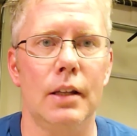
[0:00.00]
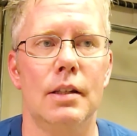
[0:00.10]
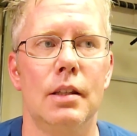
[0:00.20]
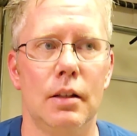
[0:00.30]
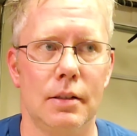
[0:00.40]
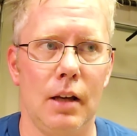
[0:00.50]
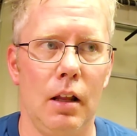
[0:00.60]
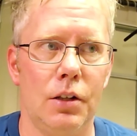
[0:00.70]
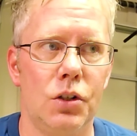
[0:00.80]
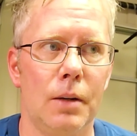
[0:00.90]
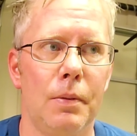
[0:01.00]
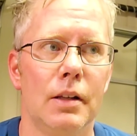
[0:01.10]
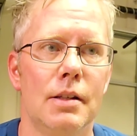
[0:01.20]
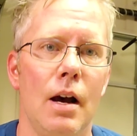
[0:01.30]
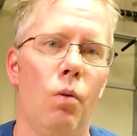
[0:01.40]
It's still a solid trick, but
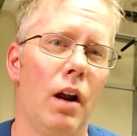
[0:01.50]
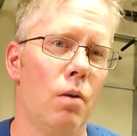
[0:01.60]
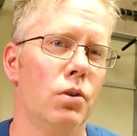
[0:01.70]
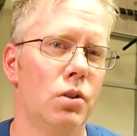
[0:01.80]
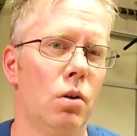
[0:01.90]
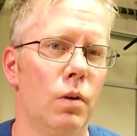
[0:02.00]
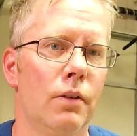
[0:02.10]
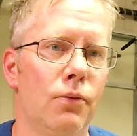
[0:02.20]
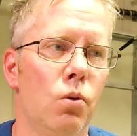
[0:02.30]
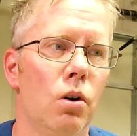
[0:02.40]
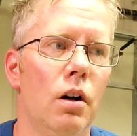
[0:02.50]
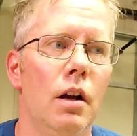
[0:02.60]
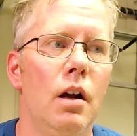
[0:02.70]
it's not what I was going for.